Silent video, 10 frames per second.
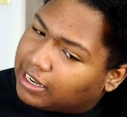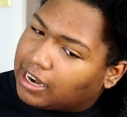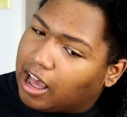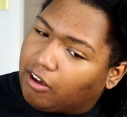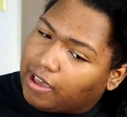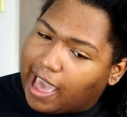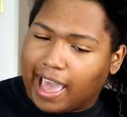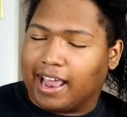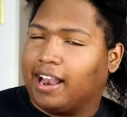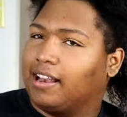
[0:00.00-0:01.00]
Oh,
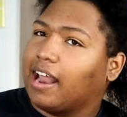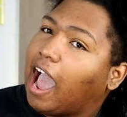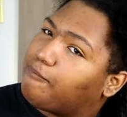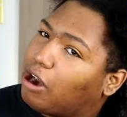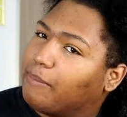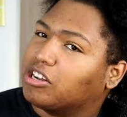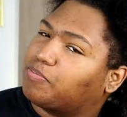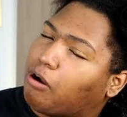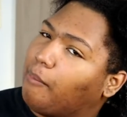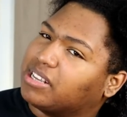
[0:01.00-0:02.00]
and I pretty much
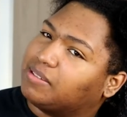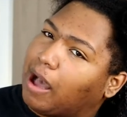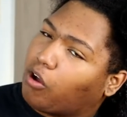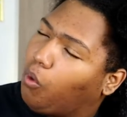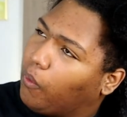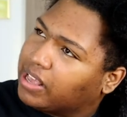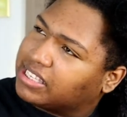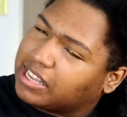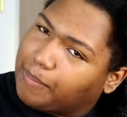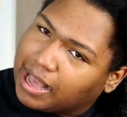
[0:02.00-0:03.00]
promised my coins
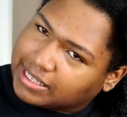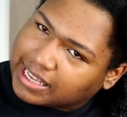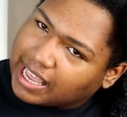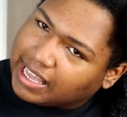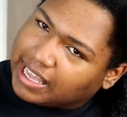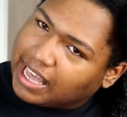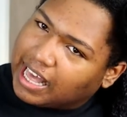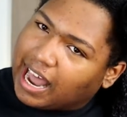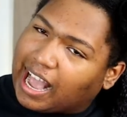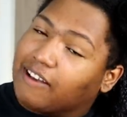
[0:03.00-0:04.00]
to Beyonce.
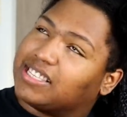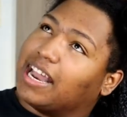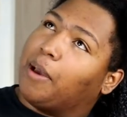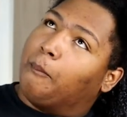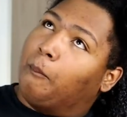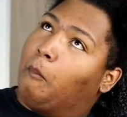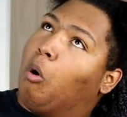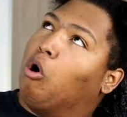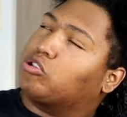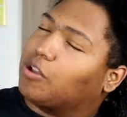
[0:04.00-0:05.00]
Like I said in
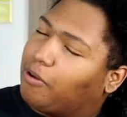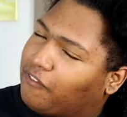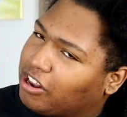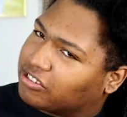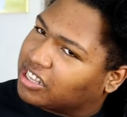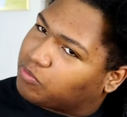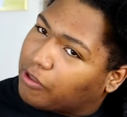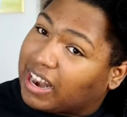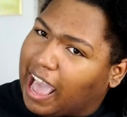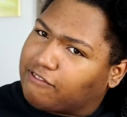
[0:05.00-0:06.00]
multiple videos at this
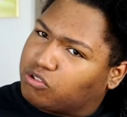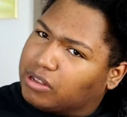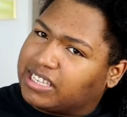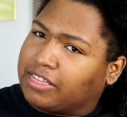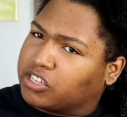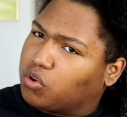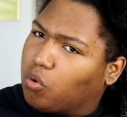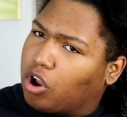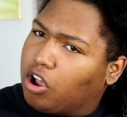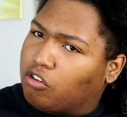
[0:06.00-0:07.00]
point that I have to attend the
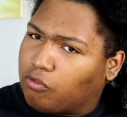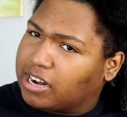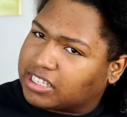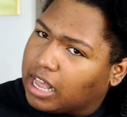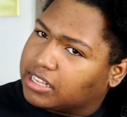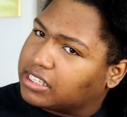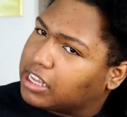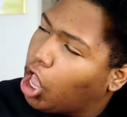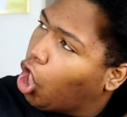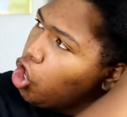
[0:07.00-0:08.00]
tour, Renaissance.
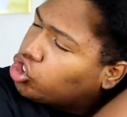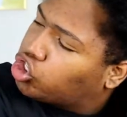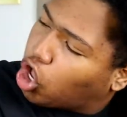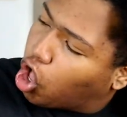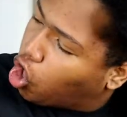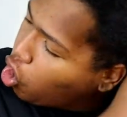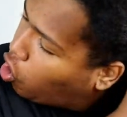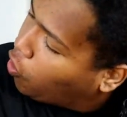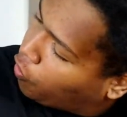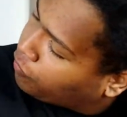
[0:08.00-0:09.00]

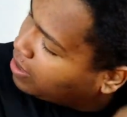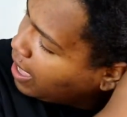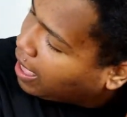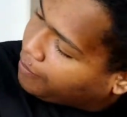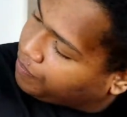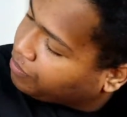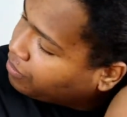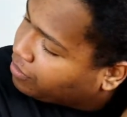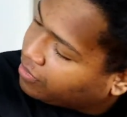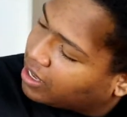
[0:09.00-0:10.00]
So yeah,
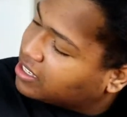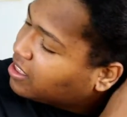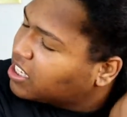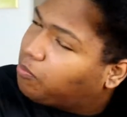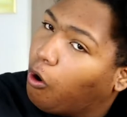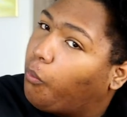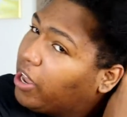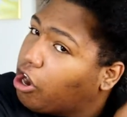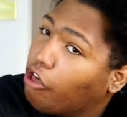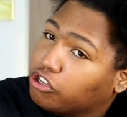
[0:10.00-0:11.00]
because at this point we
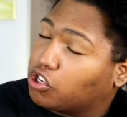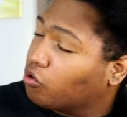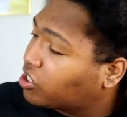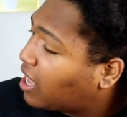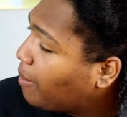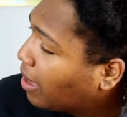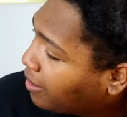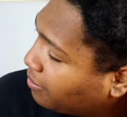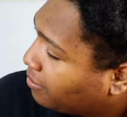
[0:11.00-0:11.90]
know the tour is coming,